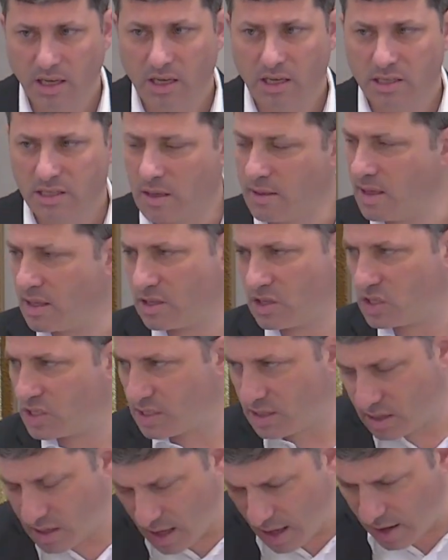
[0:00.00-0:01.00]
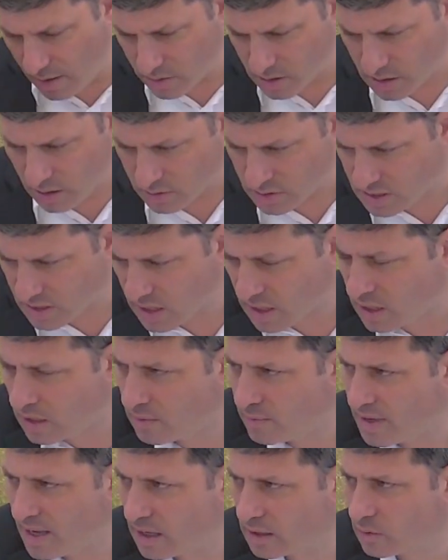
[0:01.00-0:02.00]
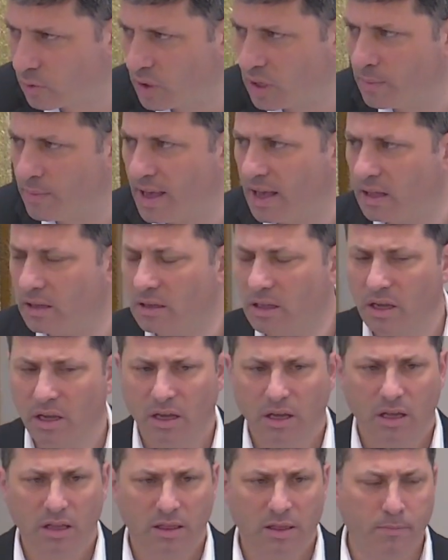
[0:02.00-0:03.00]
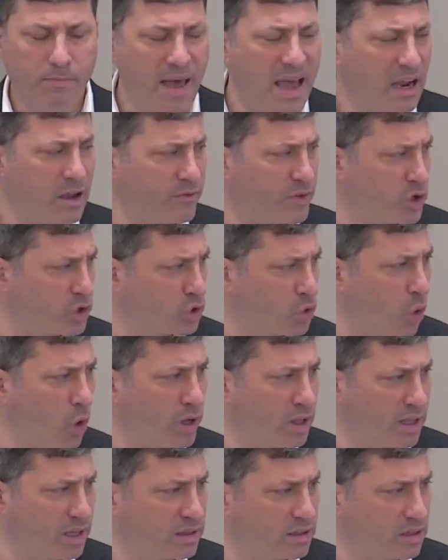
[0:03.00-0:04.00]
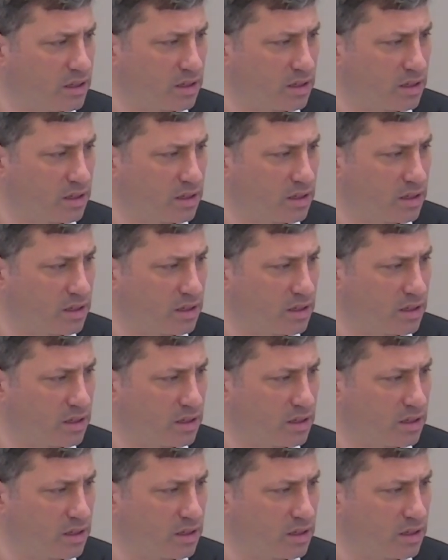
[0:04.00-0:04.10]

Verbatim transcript: Something just I was, I was thinking about, what about the back of your toilet?